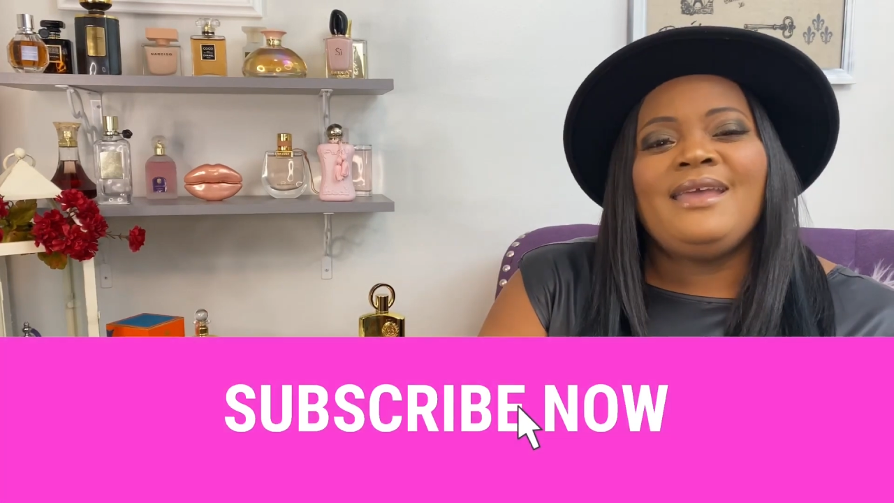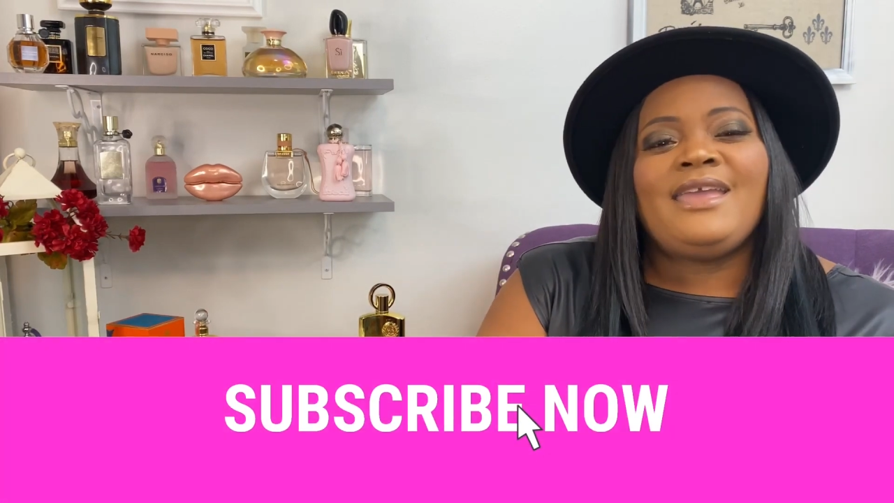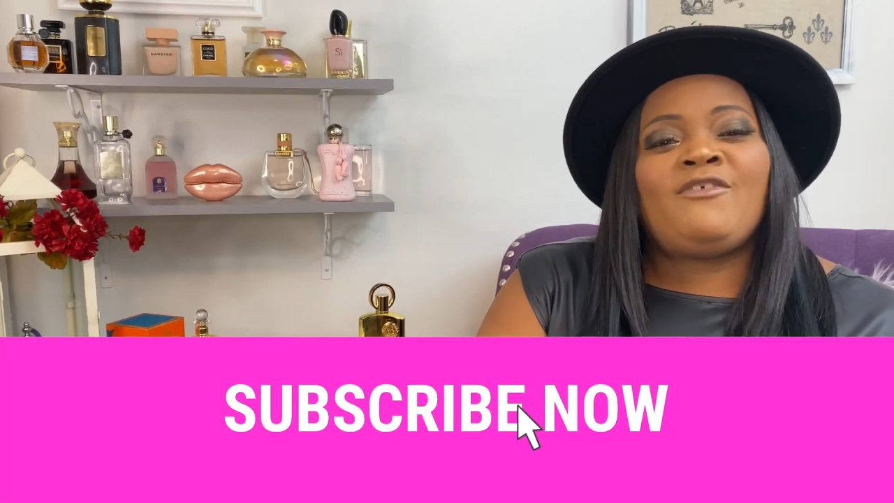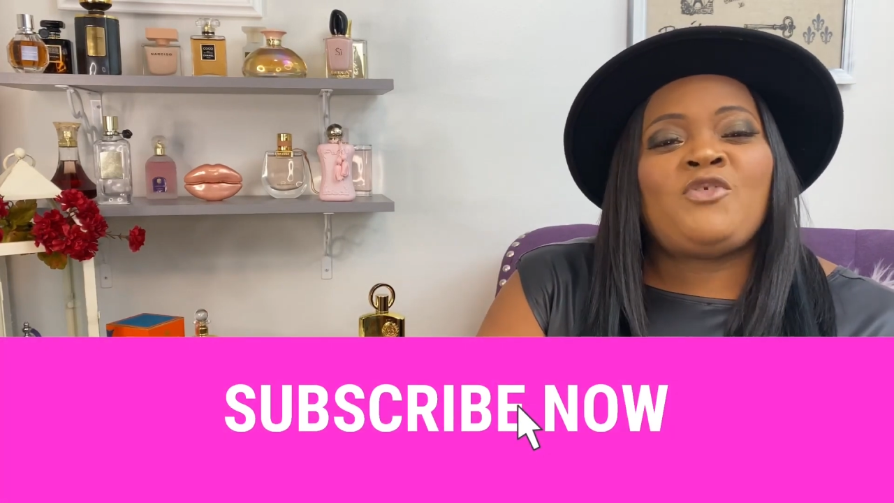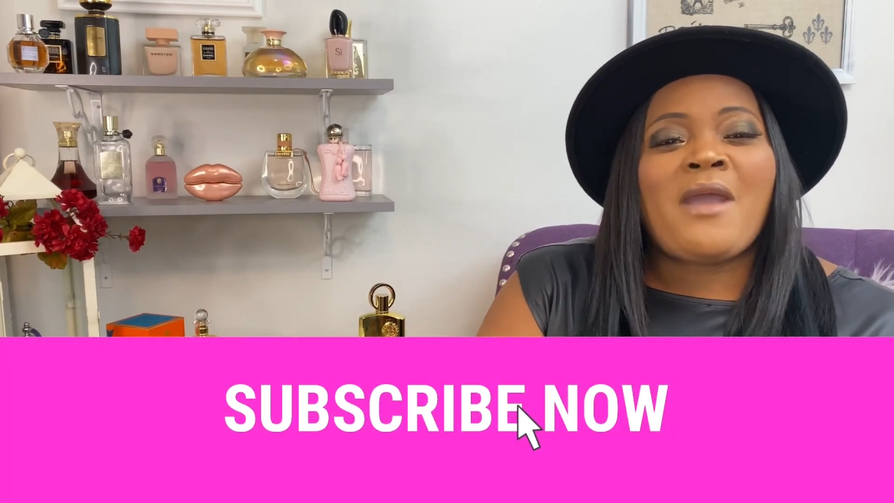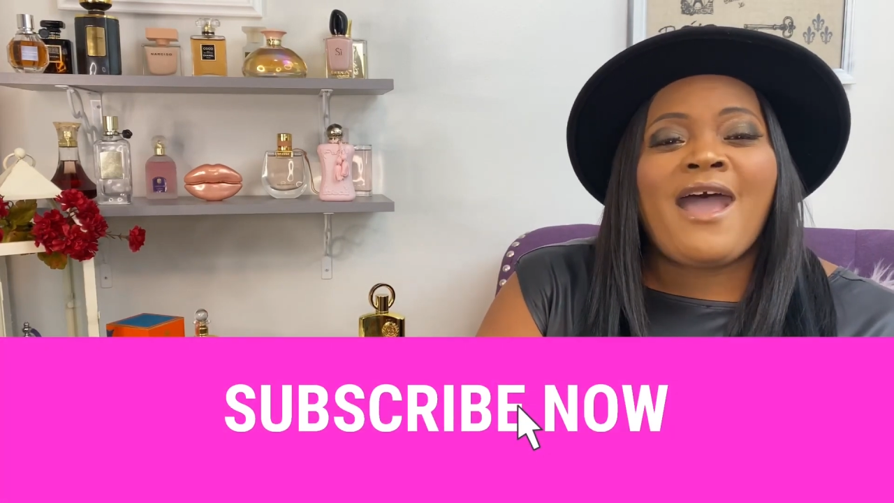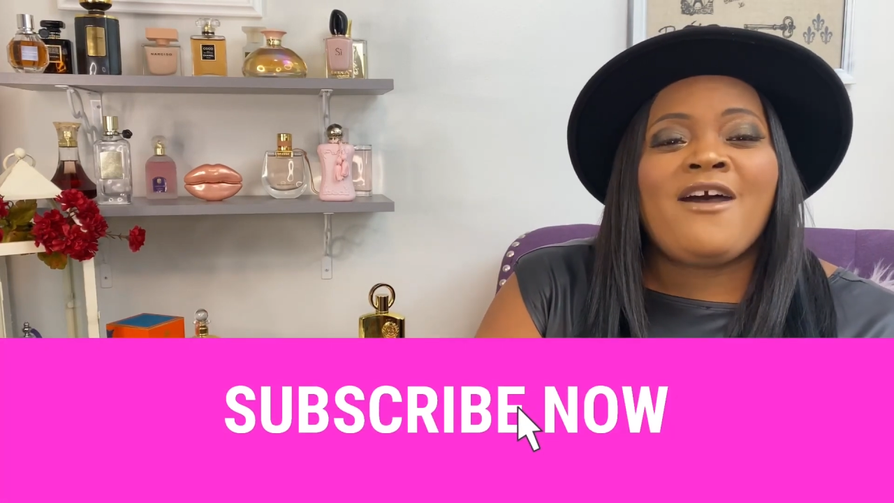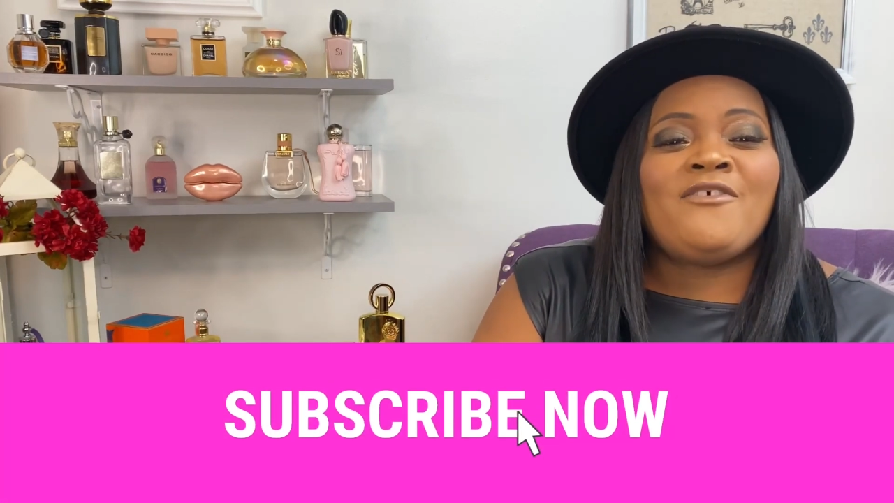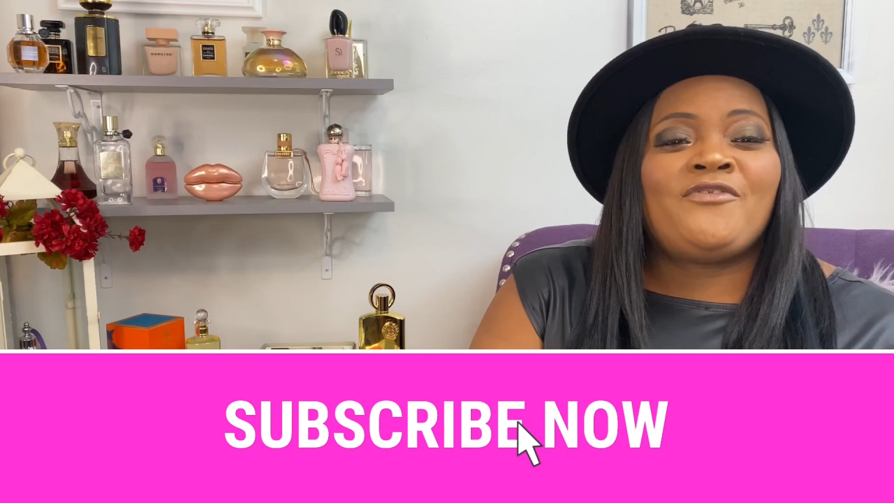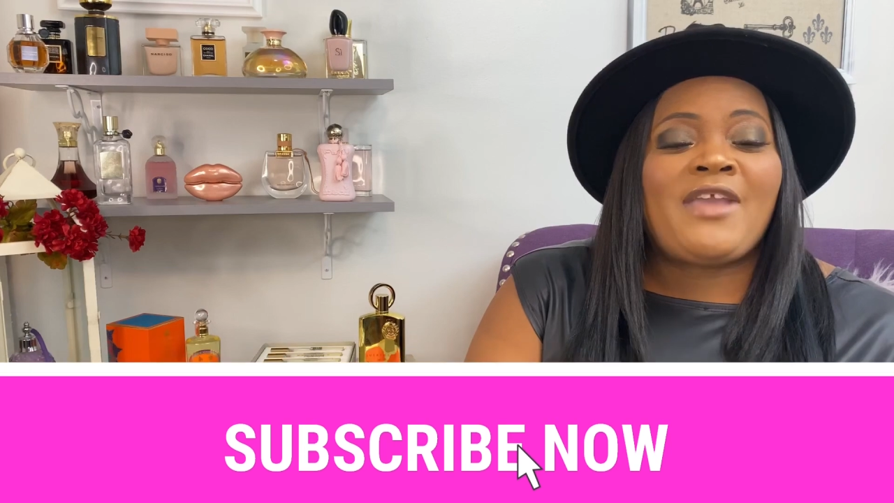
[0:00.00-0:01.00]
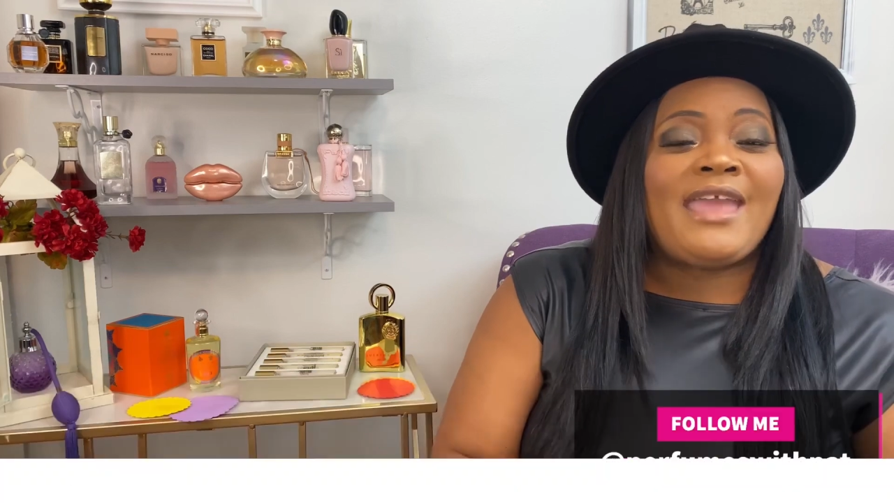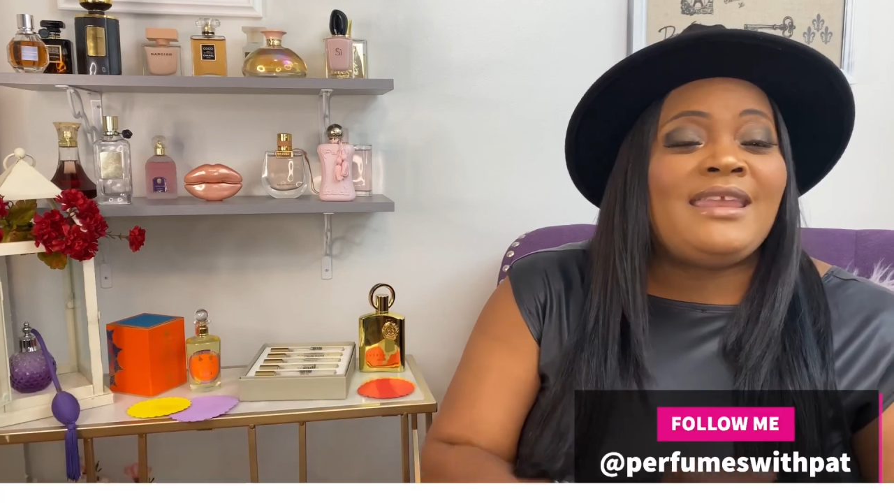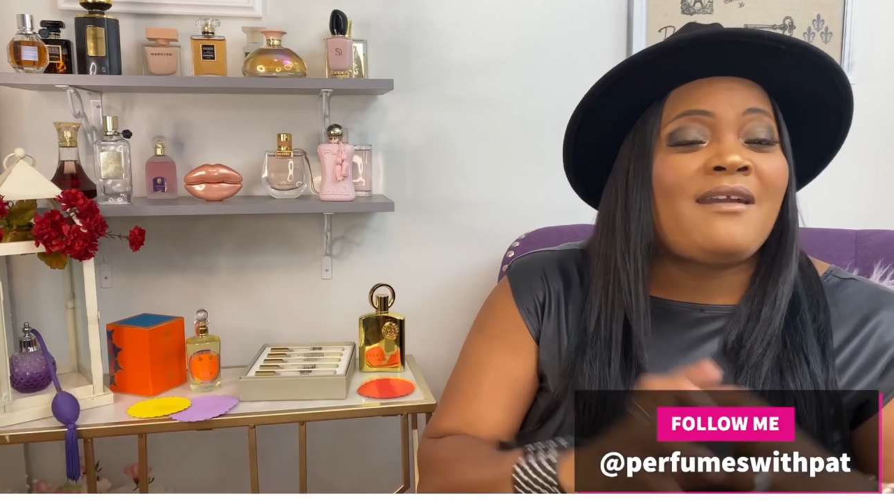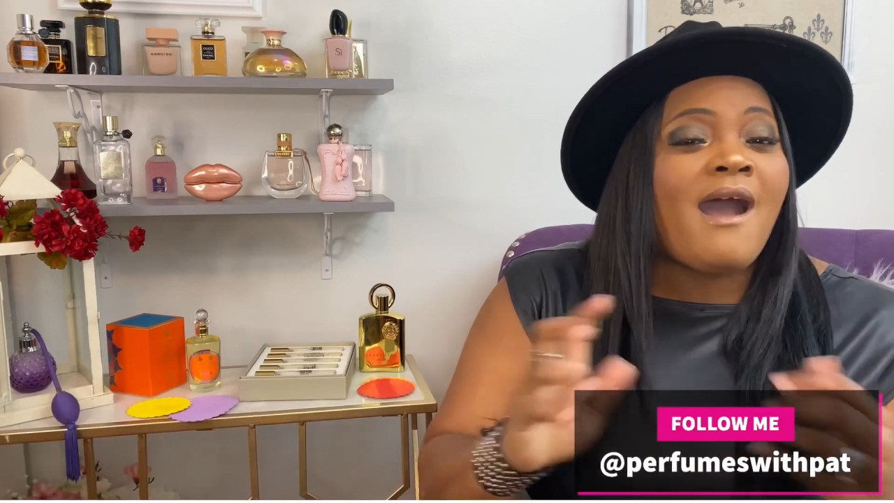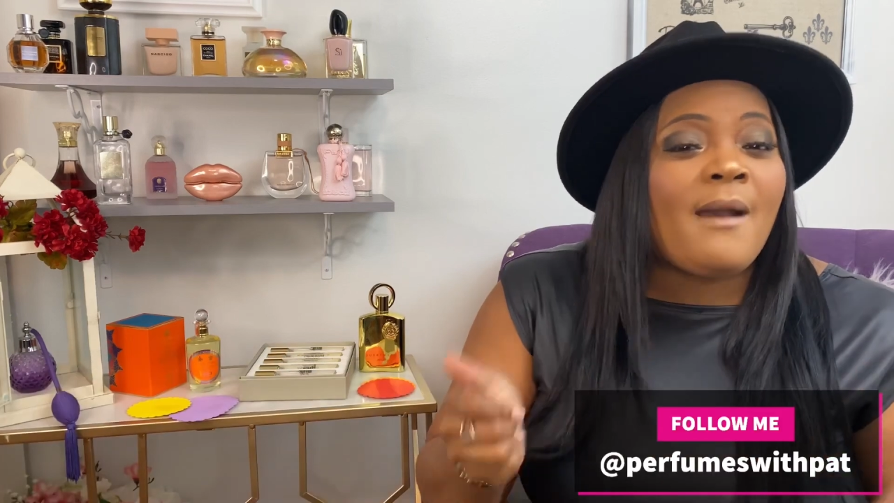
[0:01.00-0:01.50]
If you have
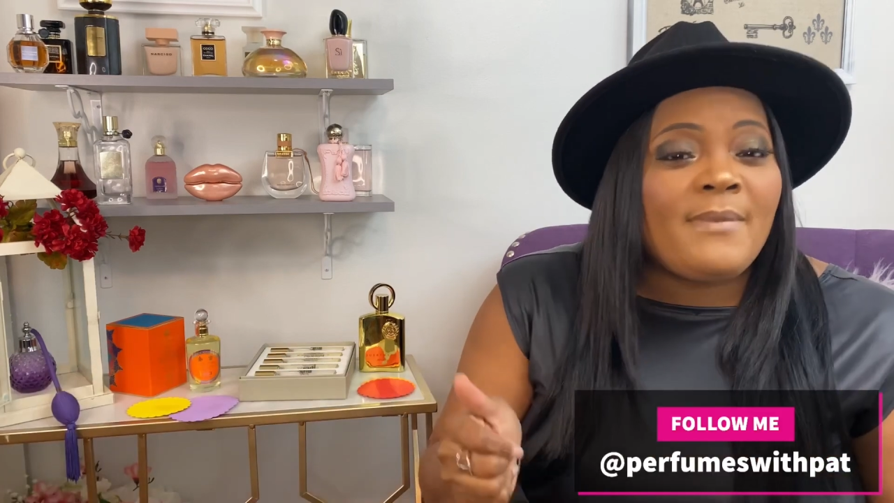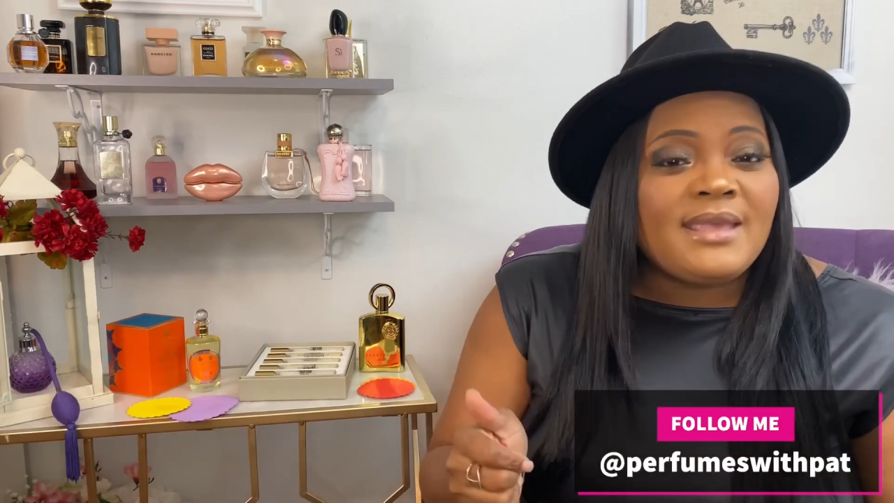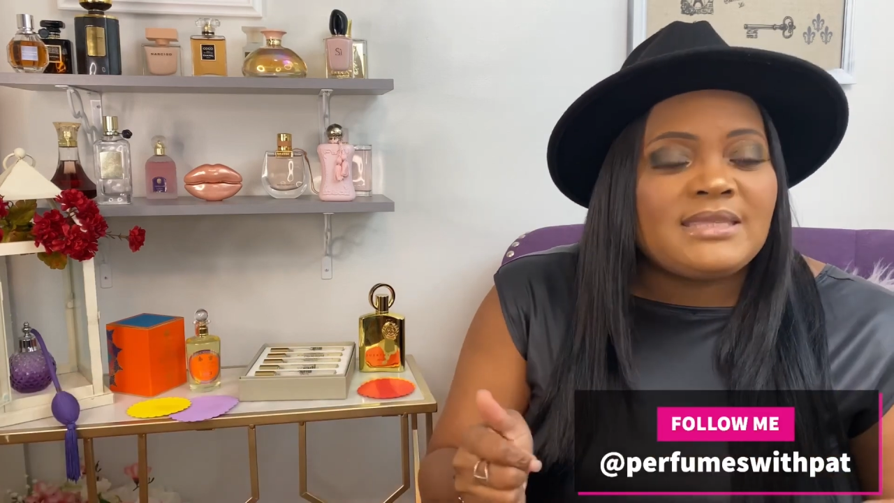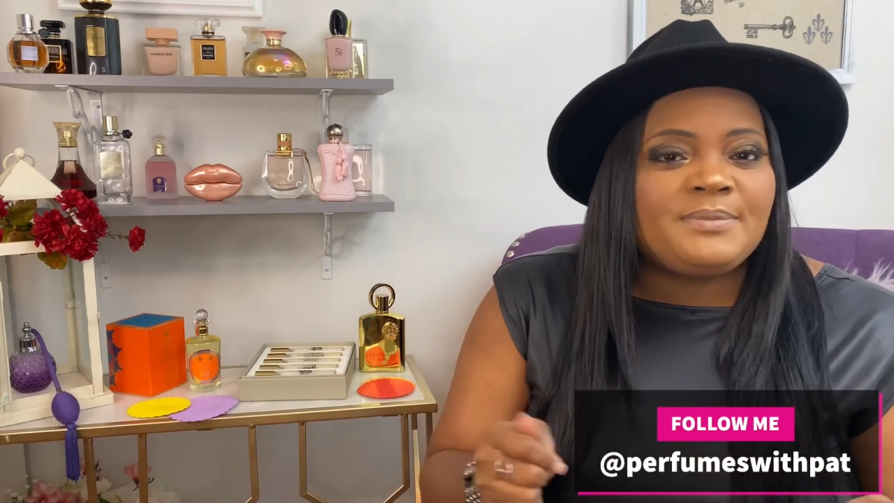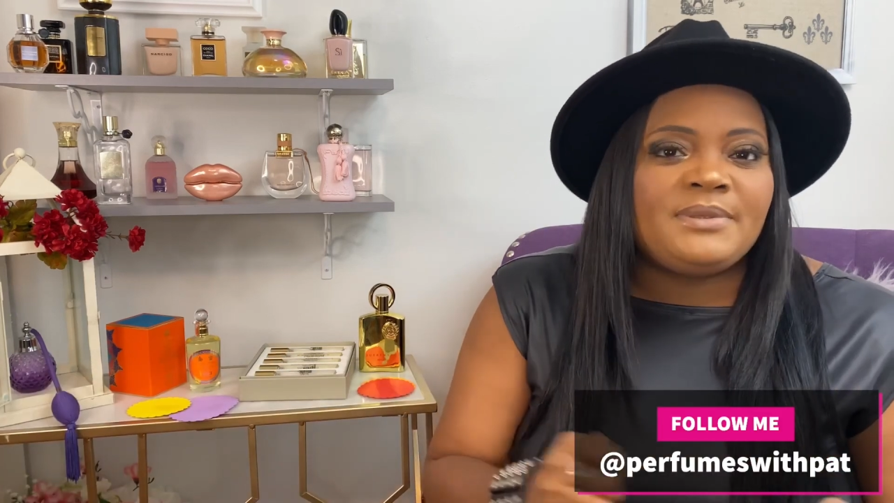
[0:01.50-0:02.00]
any comments,